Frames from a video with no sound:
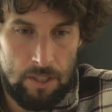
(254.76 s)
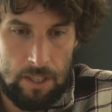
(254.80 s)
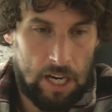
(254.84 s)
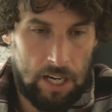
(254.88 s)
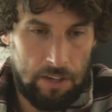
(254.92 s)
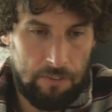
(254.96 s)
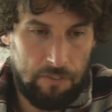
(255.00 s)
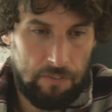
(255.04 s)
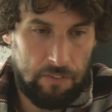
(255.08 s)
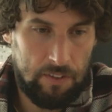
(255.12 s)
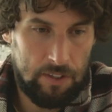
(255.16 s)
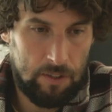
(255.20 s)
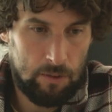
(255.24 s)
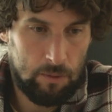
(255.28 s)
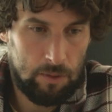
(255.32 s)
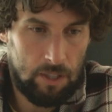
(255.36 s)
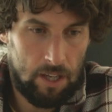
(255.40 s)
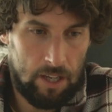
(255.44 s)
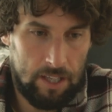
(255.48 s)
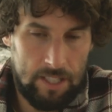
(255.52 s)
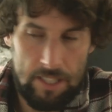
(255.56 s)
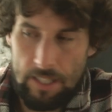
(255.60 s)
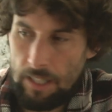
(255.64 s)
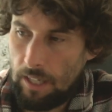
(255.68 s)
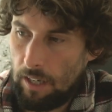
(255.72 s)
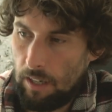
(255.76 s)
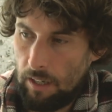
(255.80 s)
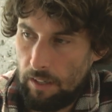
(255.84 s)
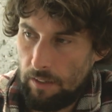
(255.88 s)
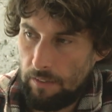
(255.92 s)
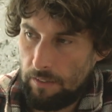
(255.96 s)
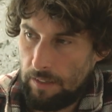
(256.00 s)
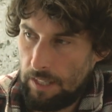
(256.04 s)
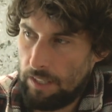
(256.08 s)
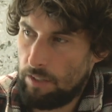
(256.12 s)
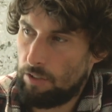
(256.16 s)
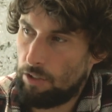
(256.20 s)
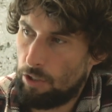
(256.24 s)
I feel like
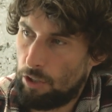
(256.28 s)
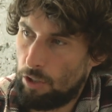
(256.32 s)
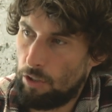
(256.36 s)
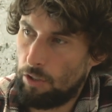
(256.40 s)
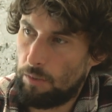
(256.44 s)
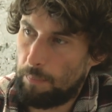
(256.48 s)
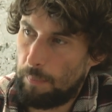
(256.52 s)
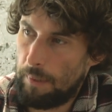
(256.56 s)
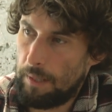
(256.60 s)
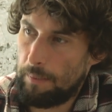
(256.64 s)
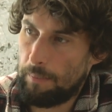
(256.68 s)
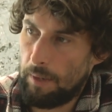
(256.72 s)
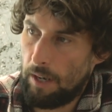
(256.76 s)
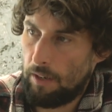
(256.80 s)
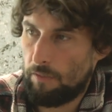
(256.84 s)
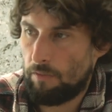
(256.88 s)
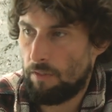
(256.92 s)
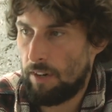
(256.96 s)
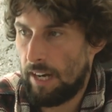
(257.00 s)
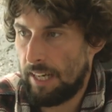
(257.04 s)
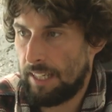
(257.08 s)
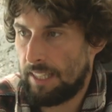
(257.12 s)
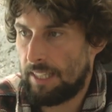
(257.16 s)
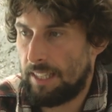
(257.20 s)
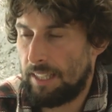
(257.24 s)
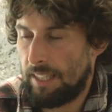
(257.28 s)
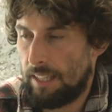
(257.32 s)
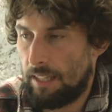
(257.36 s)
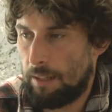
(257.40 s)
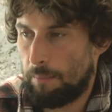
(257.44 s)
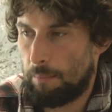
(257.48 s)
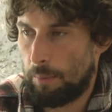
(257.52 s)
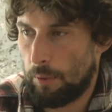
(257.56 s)
this should be my regular